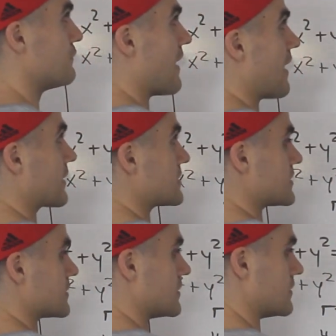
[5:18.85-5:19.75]

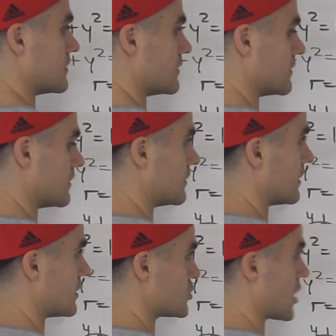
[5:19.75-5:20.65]
fact,
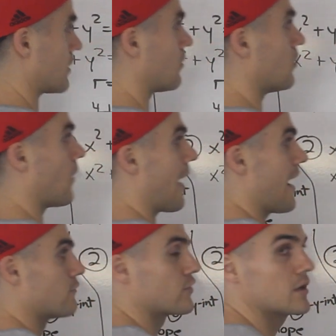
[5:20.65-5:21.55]
in general,
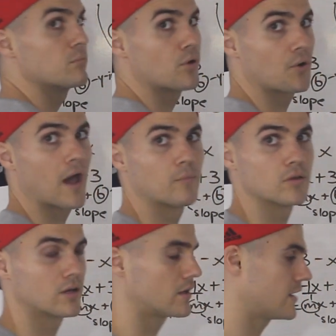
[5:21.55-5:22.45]
every
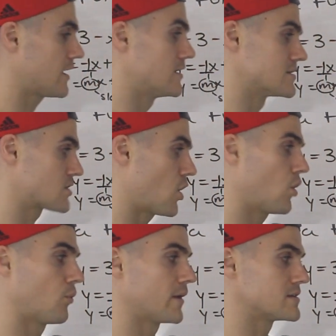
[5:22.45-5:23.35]
parabola is
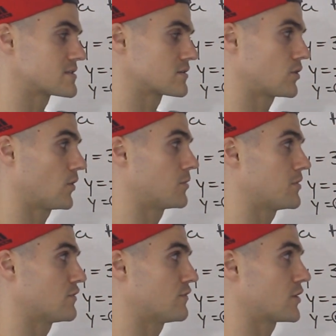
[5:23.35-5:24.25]
always going to
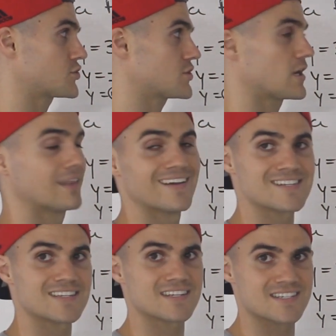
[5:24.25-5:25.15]
be a function,
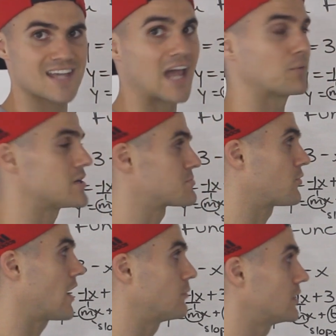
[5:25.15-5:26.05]
unless it's a sideways
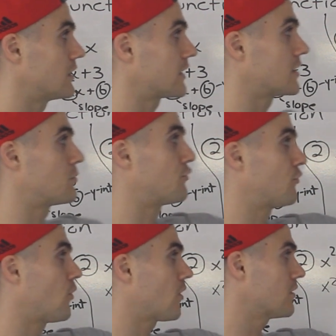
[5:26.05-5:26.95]
parabola, like number
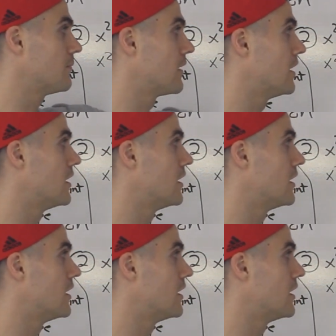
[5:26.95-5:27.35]
four,